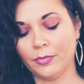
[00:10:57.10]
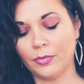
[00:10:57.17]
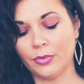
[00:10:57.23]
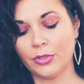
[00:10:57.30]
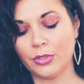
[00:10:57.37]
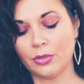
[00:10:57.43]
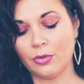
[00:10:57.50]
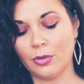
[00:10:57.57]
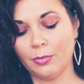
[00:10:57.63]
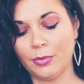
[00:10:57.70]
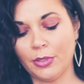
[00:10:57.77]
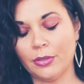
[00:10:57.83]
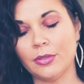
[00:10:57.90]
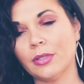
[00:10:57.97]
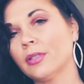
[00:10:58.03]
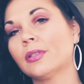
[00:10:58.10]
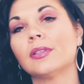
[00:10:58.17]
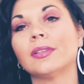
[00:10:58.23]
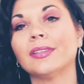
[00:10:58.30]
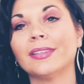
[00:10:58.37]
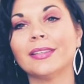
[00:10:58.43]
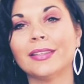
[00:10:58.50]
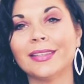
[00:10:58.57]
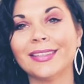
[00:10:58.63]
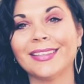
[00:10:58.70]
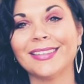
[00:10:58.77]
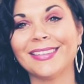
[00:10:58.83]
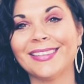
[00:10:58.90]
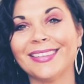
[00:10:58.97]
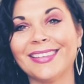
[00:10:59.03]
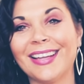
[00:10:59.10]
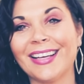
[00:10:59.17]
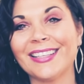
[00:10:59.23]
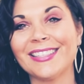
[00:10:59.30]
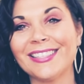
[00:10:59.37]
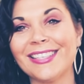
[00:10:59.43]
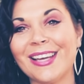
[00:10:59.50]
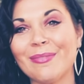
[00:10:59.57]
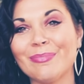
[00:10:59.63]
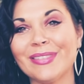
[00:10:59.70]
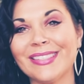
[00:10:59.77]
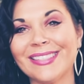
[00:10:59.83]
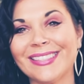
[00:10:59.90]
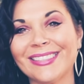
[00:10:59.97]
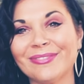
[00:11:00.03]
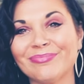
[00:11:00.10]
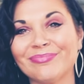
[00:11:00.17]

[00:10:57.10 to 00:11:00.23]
what's Scorpio's next steps?